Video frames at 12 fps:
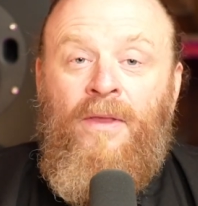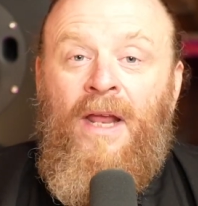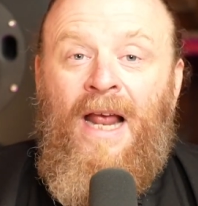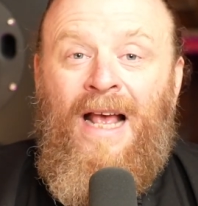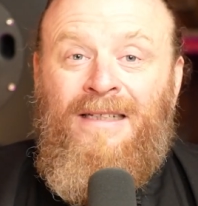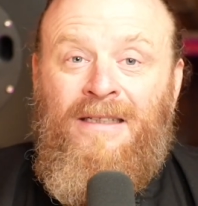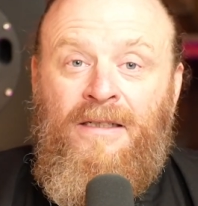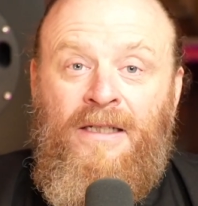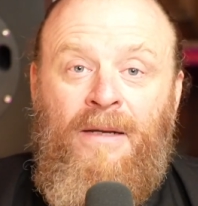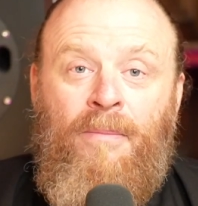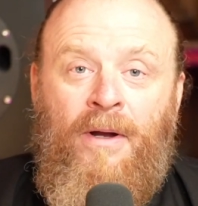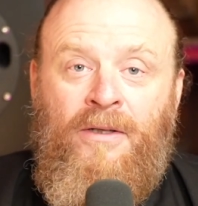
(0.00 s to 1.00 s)
that has a
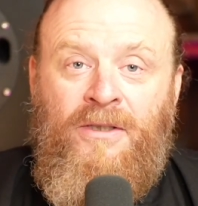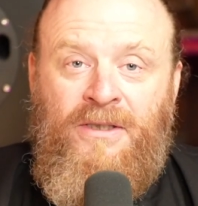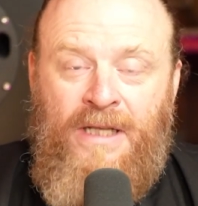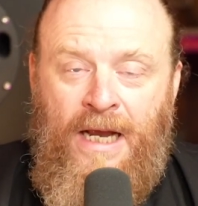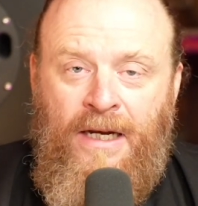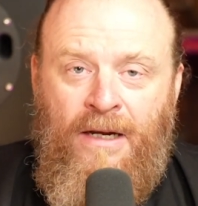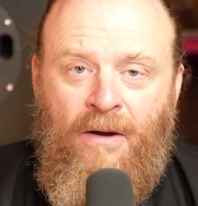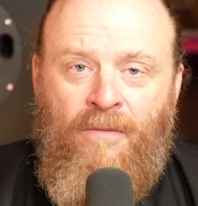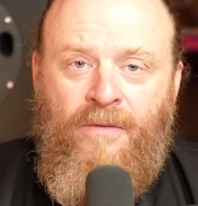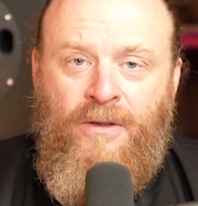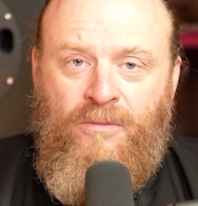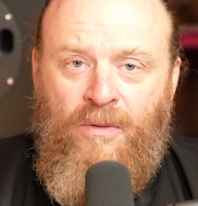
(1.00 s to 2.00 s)
deep understanding
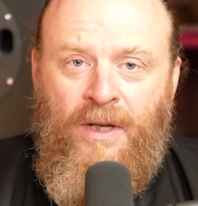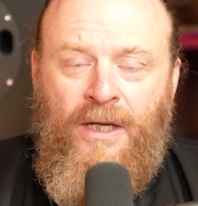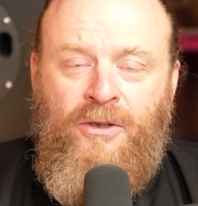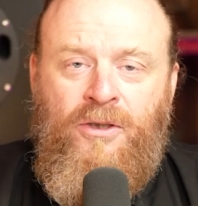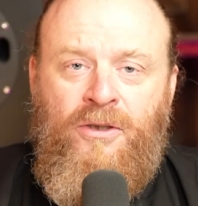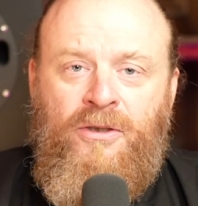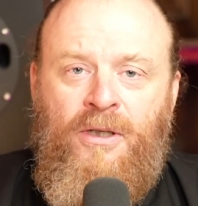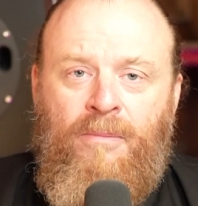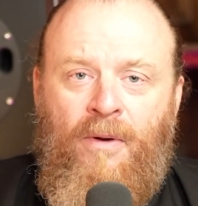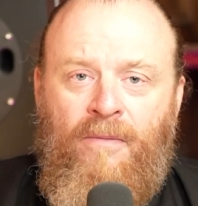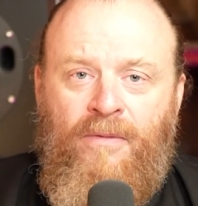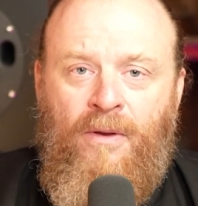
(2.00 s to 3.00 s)
of this
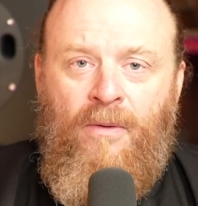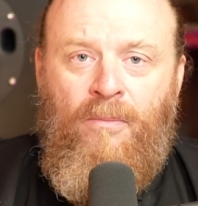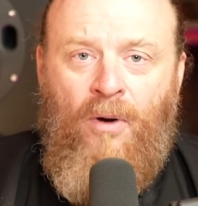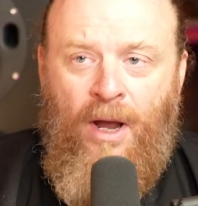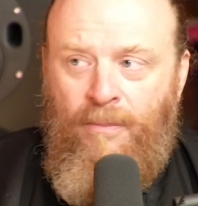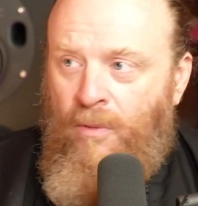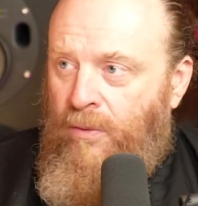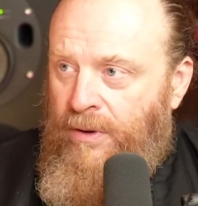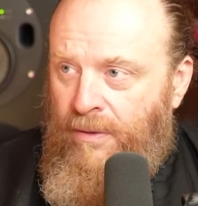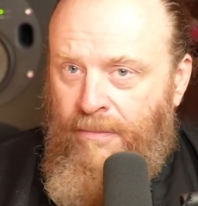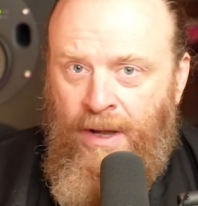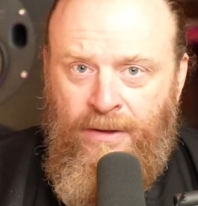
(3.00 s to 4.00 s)
relationship of the
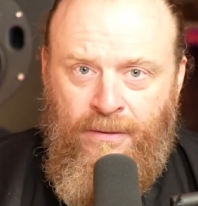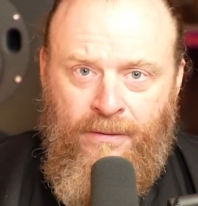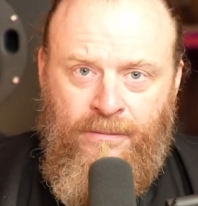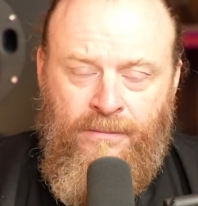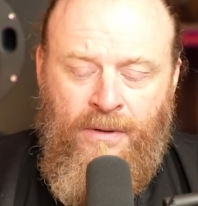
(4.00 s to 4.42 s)
primordial mother,